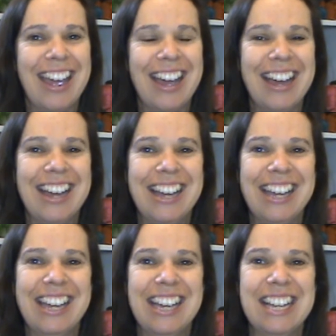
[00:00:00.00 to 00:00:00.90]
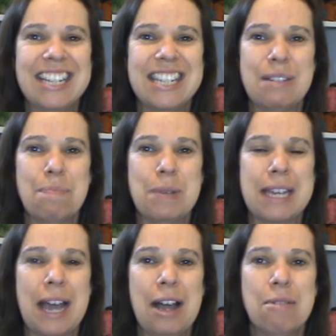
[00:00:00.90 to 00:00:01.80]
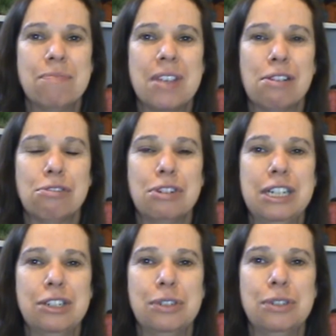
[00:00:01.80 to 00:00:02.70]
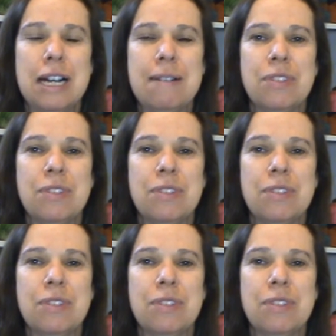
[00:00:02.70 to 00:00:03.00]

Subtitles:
it's become a real